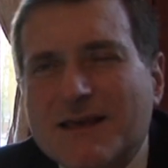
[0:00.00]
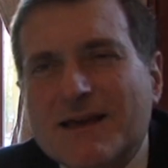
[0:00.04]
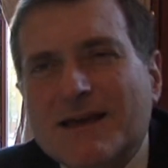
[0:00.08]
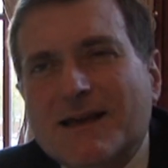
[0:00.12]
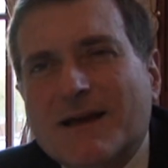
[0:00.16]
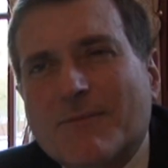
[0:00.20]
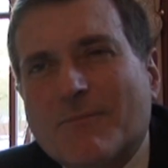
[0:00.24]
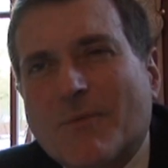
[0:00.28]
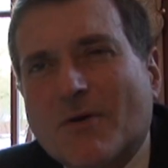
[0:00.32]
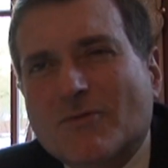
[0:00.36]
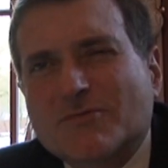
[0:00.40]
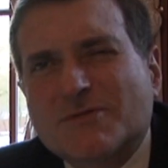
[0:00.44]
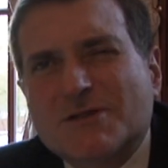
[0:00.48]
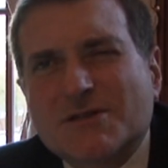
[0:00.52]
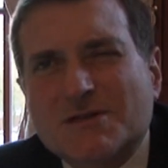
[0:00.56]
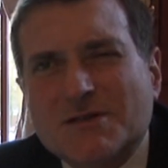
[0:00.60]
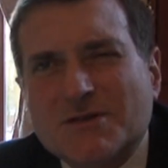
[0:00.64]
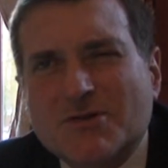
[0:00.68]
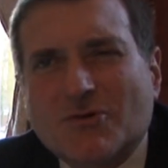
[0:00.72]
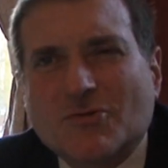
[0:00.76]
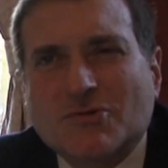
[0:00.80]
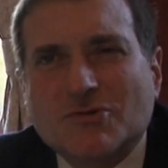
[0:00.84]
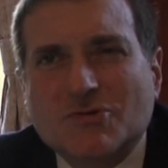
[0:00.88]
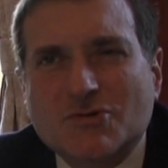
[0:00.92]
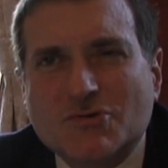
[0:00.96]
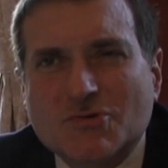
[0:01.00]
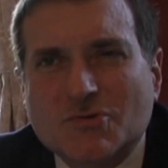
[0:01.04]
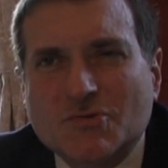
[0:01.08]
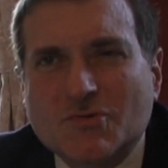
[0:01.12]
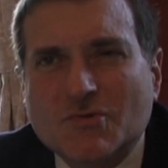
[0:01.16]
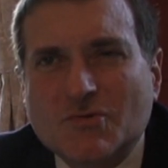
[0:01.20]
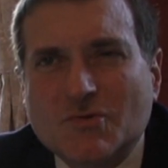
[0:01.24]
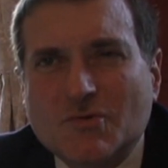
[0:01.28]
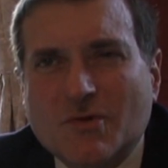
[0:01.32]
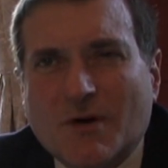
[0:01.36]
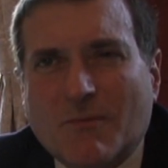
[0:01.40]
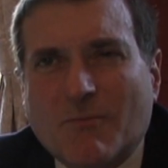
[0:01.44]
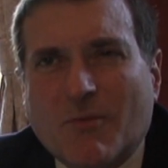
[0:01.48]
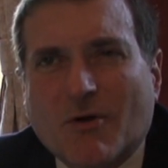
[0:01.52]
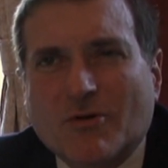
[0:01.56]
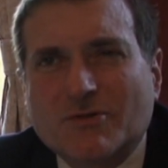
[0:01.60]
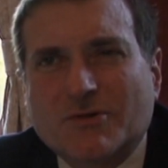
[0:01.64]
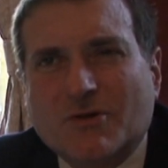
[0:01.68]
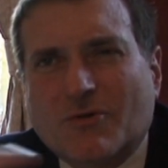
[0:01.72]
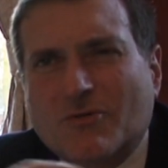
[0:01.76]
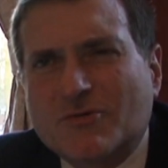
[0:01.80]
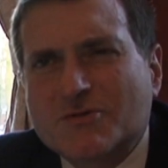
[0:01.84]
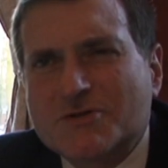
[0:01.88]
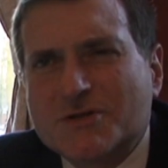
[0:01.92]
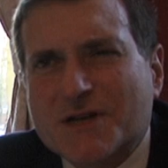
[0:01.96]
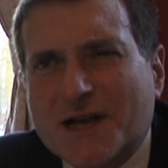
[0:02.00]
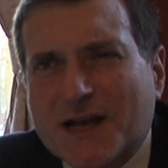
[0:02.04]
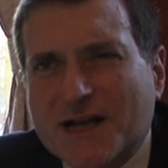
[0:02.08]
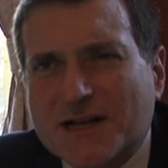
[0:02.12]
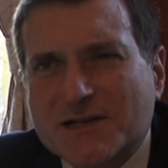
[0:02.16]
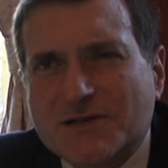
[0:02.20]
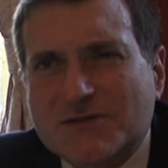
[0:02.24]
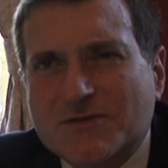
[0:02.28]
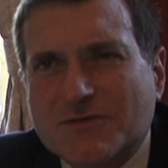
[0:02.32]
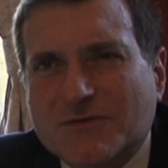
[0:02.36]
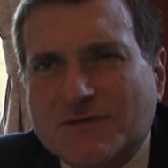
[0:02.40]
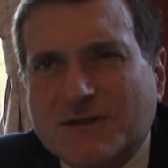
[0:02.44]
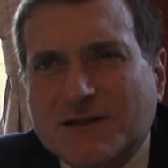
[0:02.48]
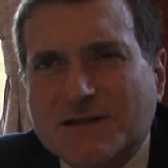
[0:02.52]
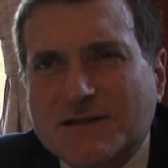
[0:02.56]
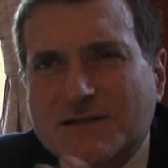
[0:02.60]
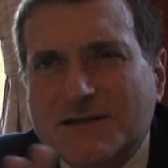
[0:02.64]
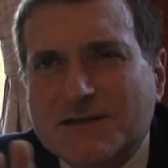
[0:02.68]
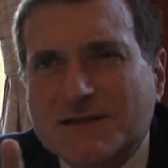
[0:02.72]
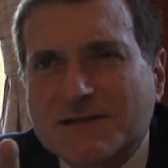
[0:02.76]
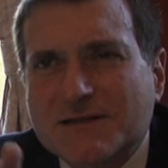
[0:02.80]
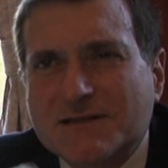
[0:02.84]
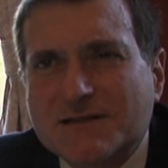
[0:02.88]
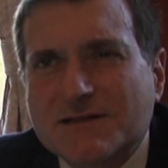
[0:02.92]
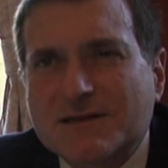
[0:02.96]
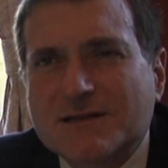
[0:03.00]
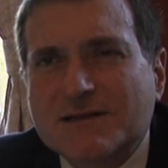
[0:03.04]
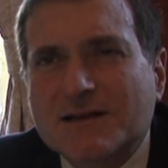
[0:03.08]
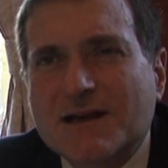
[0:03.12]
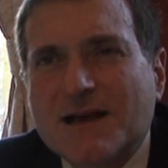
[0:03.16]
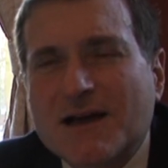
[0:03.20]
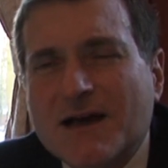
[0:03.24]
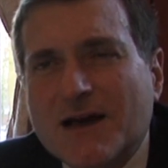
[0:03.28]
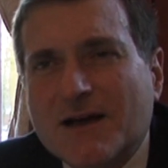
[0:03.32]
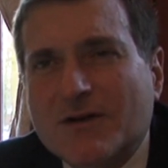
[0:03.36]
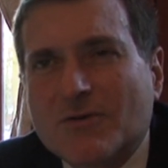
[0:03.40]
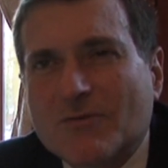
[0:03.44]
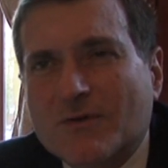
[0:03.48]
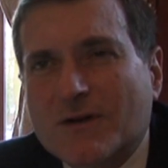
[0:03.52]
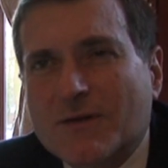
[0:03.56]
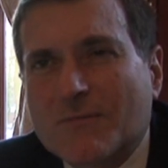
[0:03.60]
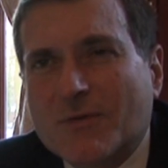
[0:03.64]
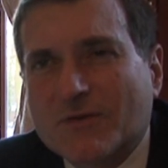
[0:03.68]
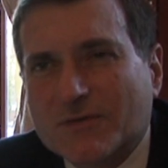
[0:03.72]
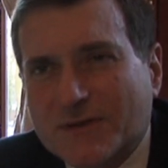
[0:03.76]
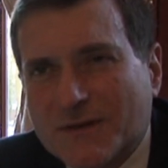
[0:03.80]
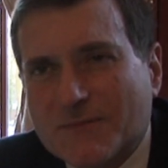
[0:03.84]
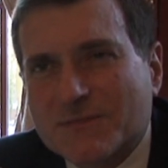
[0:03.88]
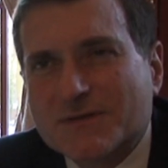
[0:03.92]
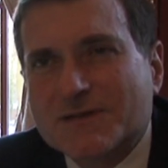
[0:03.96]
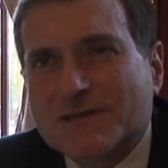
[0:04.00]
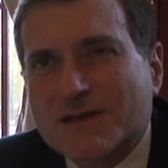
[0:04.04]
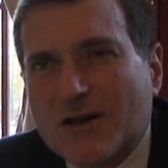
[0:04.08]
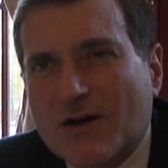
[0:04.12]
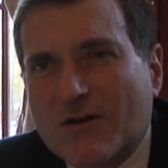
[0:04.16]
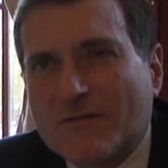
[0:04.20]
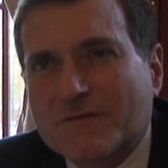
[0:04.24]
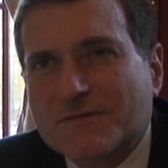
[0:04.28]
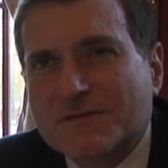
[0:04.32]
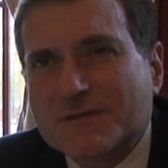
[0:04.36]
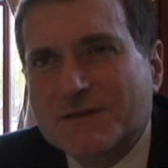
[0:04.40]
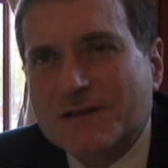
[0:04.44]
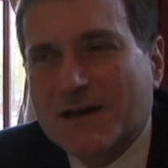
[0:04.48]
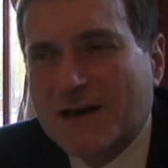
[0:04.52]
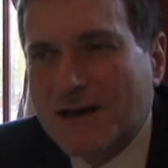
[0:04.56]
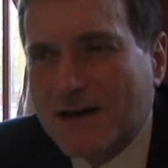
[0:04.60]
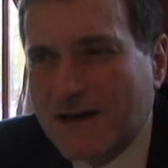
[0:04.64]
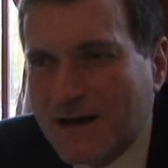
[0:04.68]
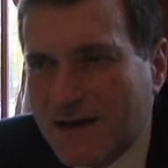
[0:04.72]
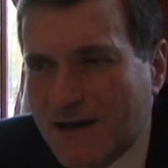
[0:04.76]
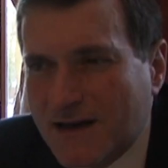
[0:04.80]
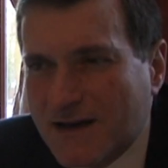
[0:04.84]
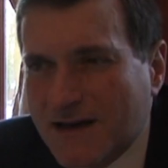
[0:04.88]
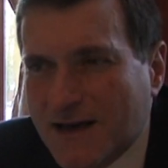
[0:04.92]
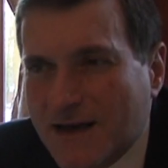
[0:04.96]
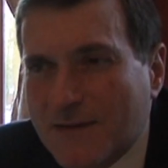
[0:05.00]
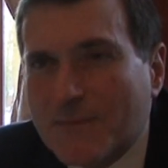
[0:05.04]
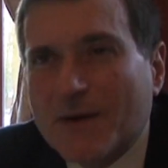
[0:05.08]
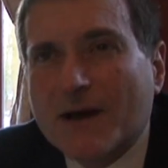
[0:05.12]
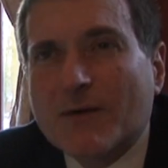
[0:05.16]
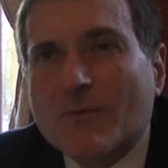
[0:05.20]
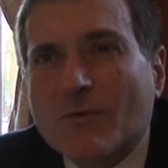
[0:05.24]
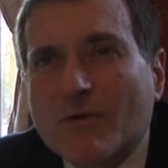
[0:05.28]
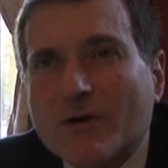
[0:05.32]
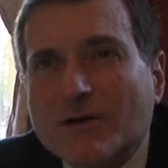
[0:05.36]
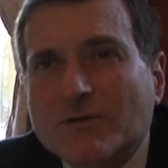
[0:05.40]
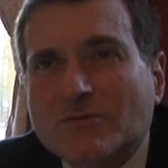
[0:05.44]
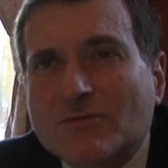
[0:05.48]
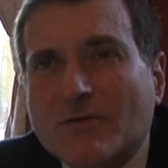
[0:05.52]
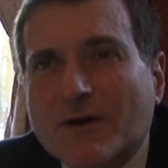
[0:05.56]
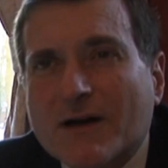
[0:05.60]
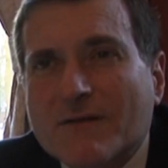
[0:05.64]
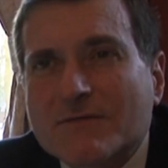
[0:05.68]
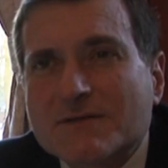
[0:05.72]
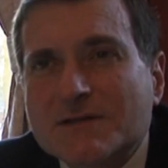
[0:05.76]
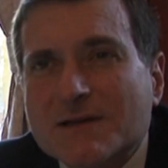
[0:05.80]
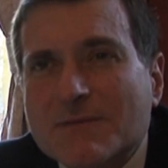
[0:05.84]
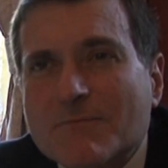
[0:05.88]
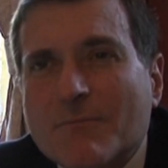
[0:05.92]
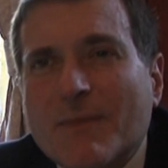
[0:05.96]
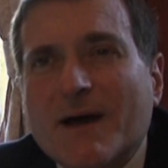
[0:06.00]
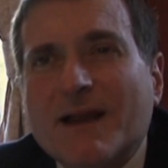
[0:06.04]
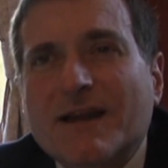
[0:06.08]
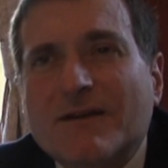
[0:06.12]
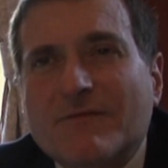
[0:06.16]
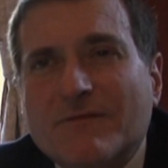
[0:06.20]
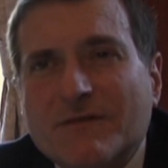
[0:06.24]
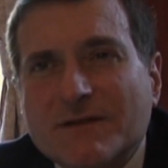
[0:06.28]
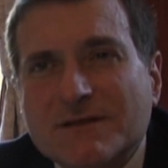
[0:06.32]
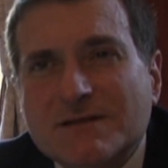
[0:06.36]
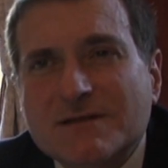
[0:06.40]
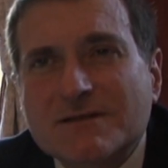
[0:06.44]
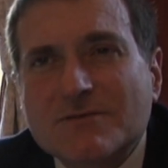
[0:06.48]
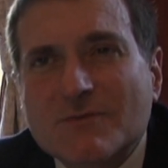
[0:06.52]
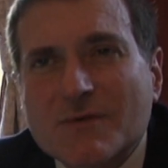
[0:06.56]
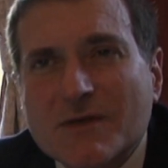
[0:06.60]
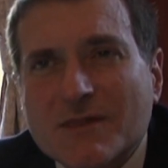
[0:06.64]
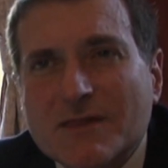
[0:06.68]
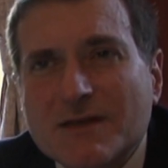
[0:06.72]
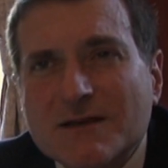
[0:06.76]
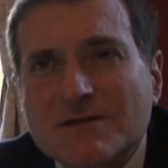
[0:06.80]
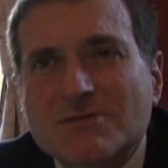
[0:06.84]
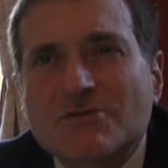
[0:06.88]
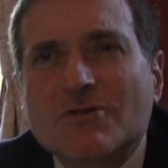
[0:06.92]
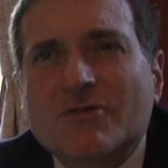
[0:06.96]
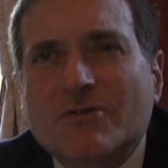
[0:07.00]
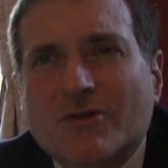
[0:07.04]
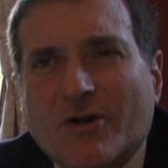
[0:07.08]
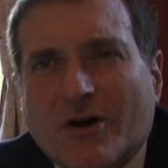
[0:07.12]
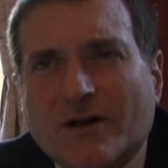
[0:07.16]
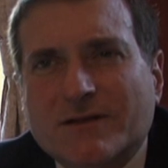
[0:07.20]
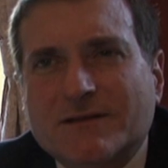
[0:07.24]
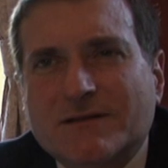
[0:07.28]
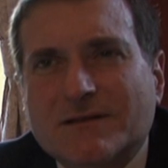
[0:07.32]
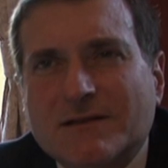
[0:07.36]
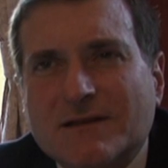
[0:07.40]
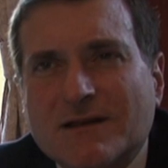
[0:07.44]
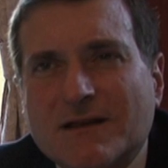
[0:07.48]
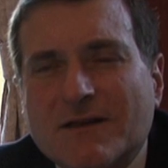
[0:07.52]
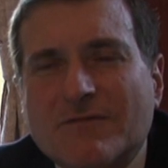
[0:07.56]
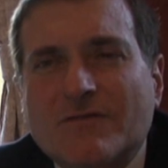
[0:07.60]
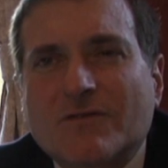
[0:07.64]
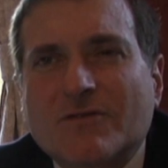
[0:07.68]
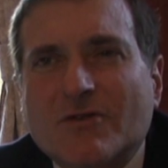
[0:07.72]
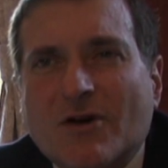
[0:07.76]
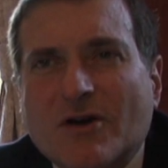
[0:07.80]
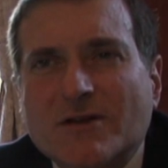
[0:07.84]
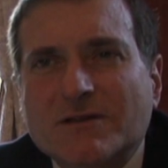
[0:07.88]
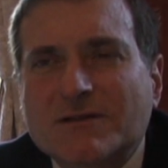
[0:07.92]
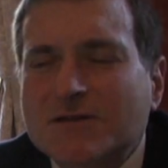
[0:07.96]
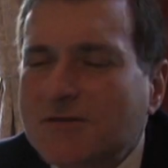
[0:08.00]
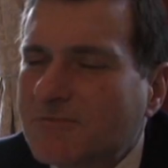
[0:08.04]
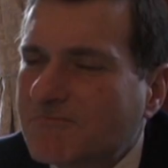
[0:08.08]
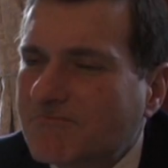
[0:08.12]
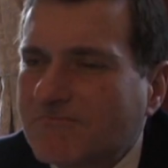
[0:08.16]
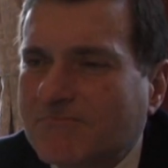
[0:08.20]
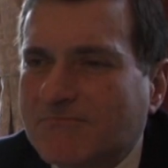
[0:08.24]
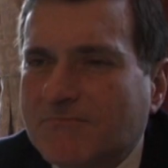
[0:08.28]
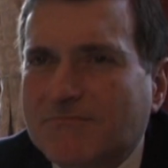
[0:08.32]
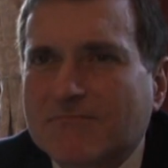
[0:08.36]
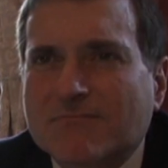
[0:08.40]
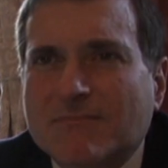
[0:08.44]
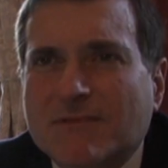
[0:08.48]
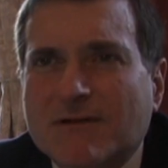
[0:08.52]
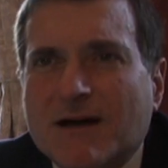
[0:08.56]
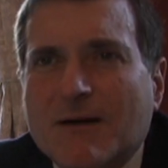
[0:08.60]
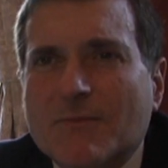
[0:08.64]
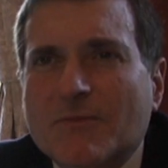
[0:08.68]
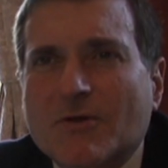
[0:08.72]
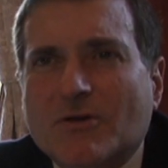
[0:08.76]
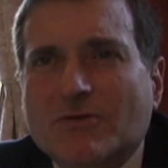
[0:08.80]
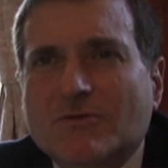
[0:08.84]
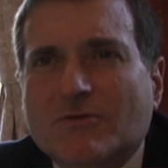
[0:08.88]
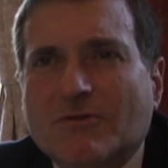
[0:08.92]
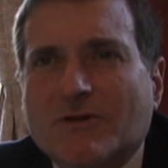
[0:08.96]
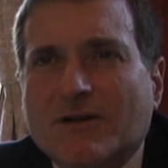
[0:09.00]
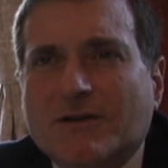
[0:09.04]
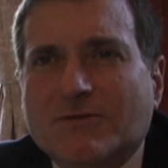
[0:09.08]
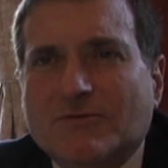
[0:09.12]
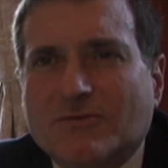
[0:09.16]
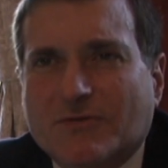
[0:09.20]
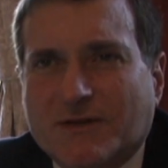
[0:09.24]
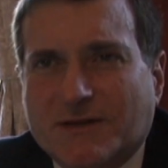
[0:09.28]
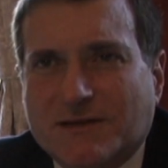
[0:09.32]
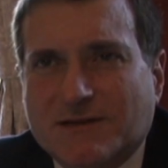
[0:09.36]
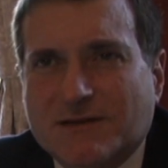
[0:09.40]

think about CO2, about congestion. They just uh, look about themselves am I going to have some benefits with this or not? If not, I'm not going to do